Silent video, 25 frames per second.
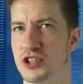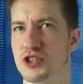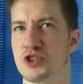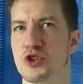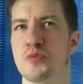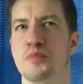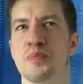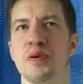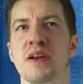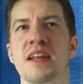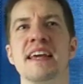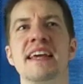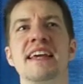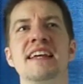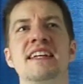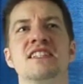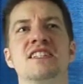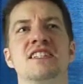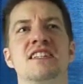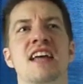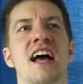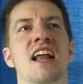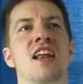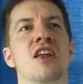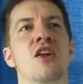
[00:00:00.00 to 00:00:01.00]
To
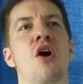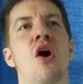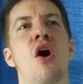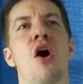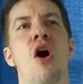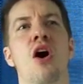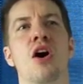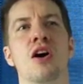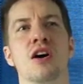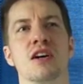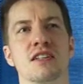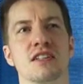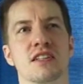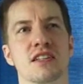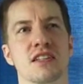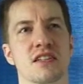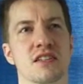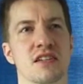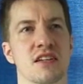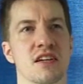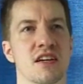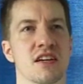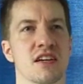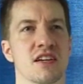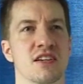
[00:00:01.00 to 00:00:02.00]
please their Lord,
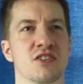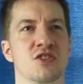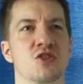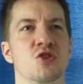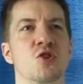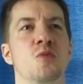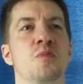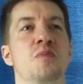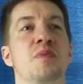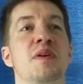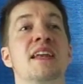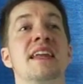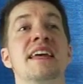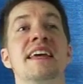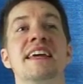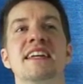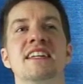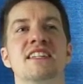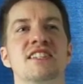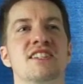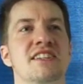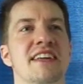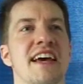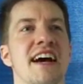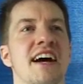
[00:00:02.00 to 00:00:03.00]
to
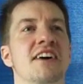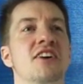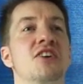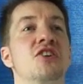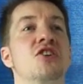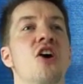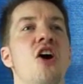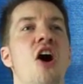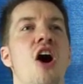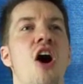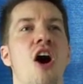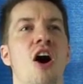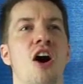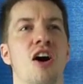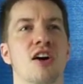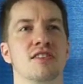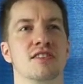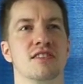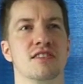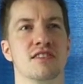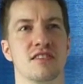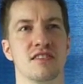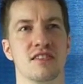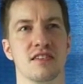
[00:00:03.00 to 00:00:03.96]
please their God.